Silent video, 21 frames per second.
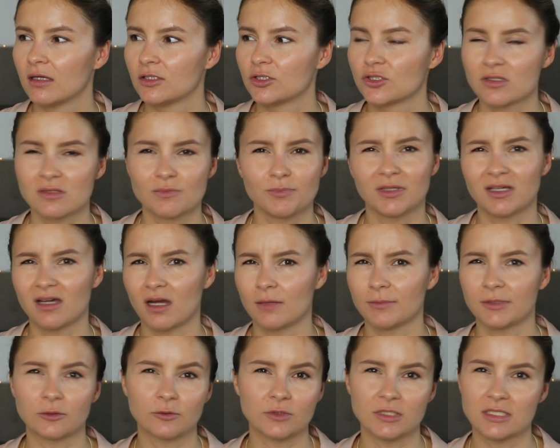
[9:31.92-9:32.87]
just
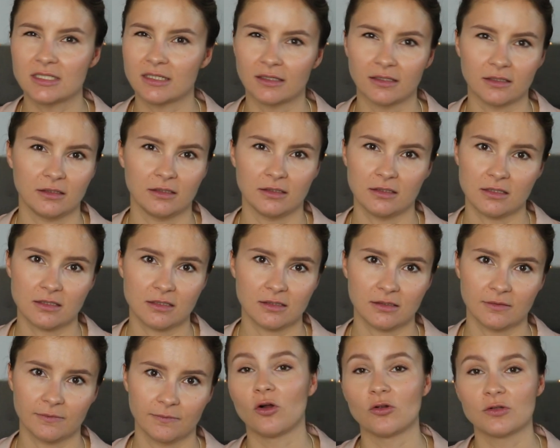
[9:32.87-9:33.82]
becoming
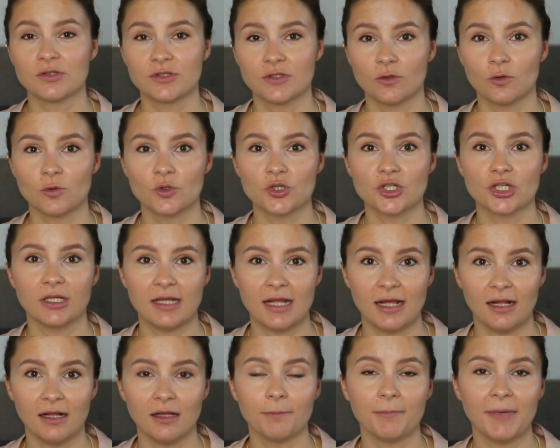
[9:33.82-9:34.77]
ridiculous. Also,
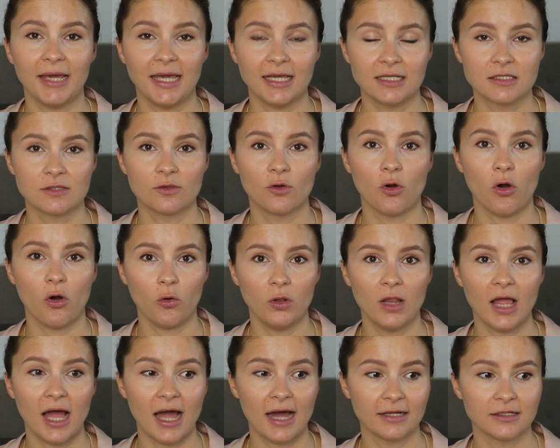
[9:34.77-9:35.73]
Chanel makes the
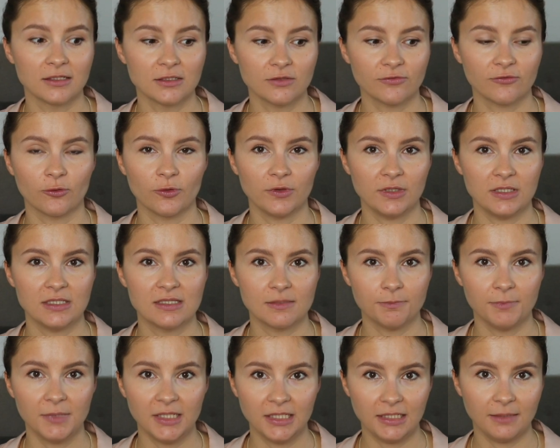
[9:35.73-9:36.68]
whole hunt for
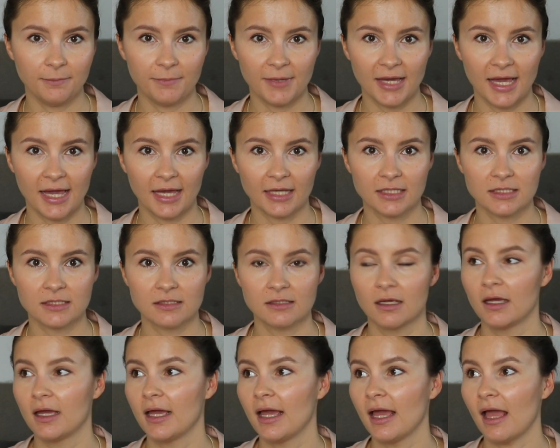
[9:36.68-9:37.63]
these mini bags
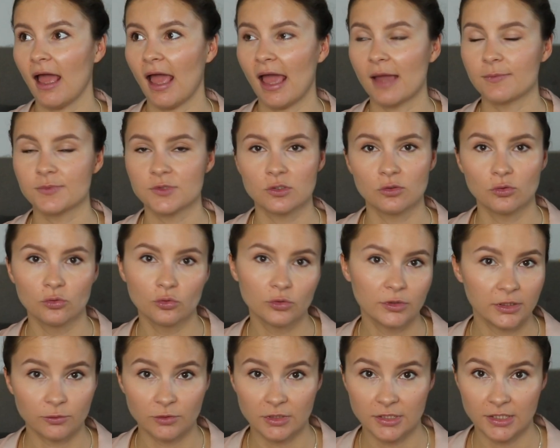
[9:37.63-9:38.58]

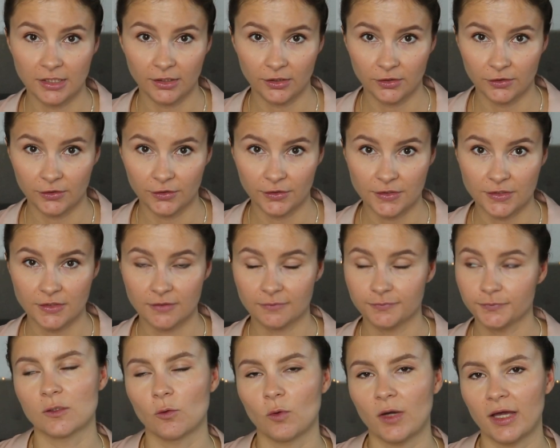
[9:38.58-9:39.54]
absolutely ridiculous.
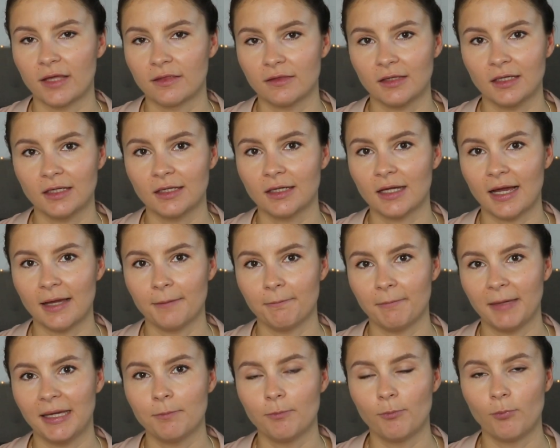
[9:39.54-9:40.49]
So I think I
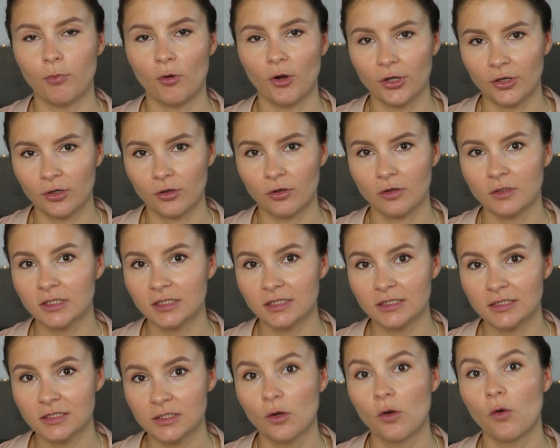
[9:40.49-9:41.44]
may boycott
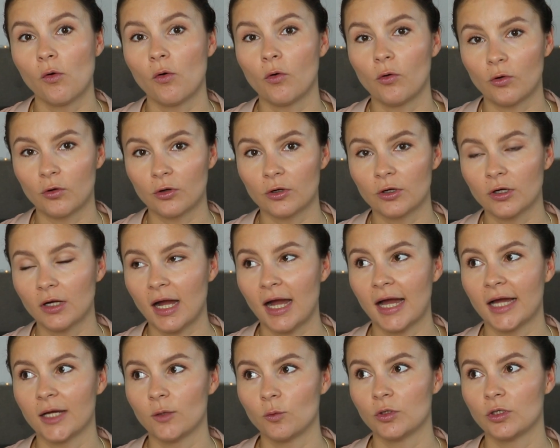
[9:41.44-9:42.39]
it, or
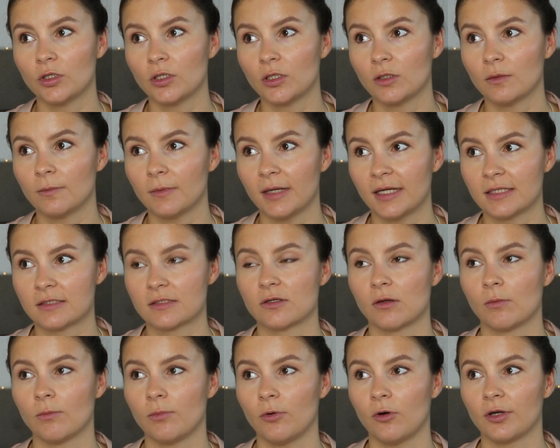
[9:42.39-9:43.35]
I will at
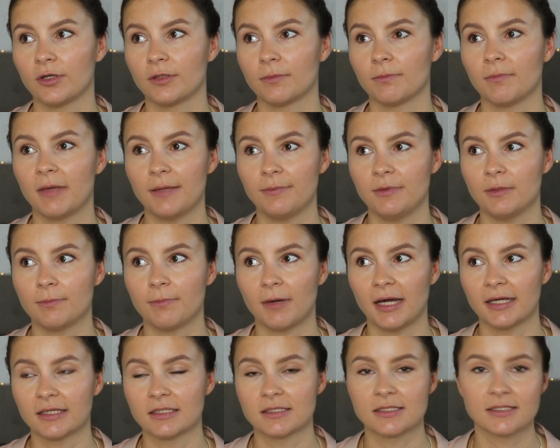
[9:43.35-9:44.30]
some point maybe
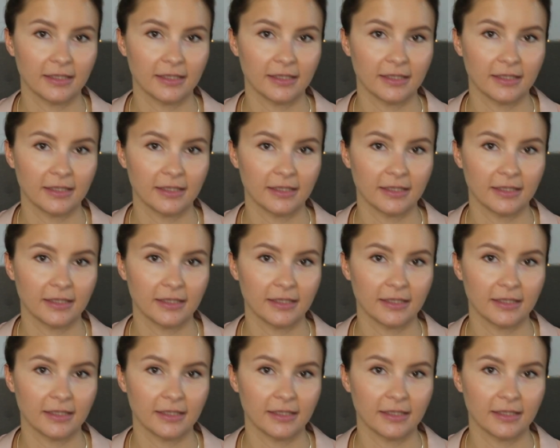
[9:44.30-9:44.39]
buy it